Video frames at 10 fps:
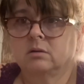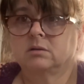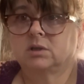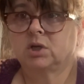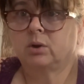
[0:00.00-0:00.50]

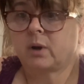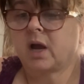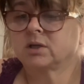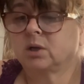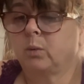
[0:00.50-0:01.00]
to
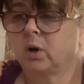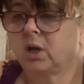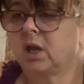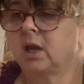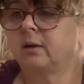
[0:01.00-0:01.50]
actually work
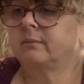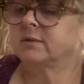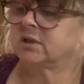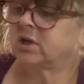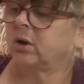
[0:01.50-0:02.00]
in.
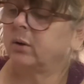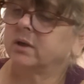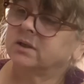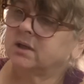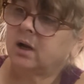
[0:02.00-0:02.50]
So
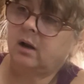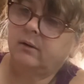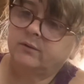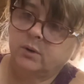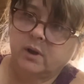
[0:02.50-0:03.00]
instead
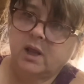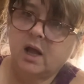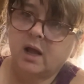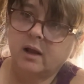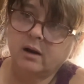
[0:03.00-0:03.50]
of doing
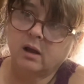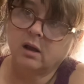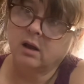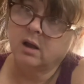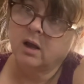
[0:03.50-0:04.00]
that,
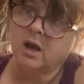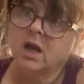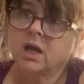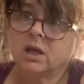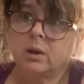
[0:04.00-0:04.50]

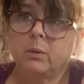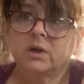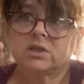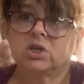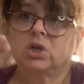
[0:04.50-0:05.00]
you
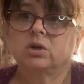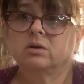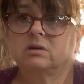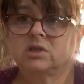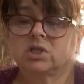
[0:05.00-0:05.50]
want to
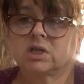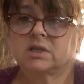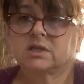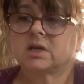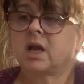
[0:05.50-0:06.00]
use
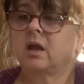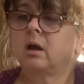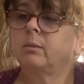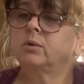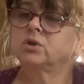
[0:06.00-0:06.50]
just a
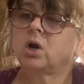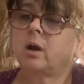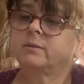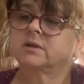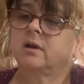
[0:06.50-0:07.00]
couple
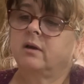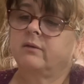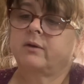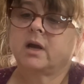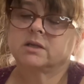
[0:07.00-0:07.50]
drops
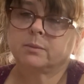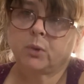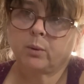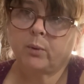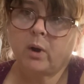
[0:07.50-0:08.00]
of
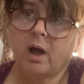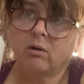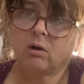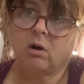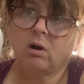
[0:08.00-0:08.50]
isopropyl
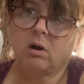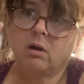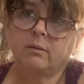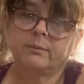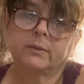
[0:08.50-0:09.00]

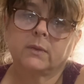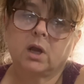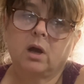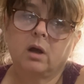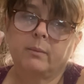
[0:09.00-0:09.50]
alcohol.
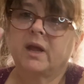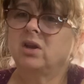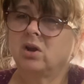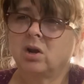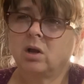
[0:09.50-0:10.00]
And
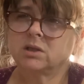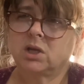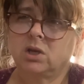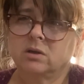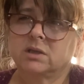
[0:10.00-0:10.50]
you can also
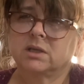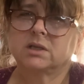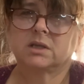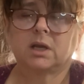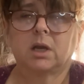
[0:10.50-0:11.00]
use
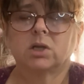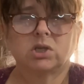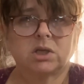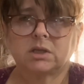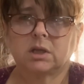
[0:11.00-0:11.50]
this like
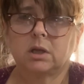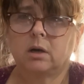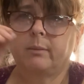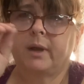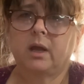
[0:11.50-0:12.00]
just a
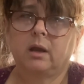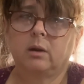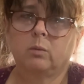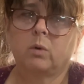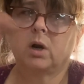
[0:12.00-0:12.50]
little bit
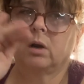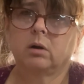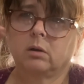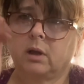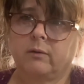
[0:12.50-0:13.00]
in
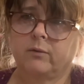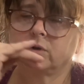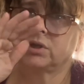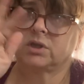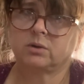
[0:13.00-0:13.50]
water, like if you're
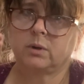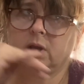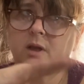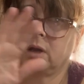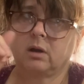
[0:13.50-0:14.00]
just
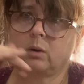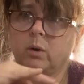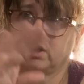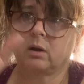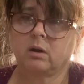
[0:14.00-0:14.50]
doing like a
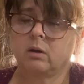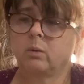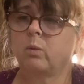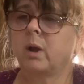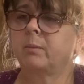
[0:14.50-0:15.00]
quick
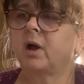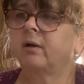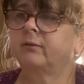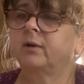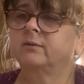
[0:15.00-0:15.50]
wipe
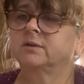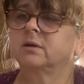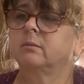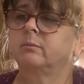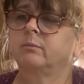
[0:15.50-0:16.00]
off of
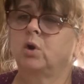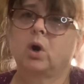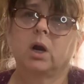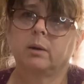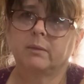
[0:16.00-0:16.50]
some
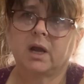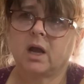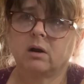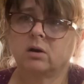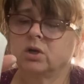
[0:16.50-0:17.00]
grime that
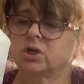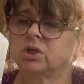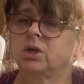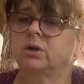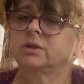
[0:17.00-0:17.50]
got on your
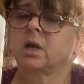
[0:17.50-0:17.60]
shoes.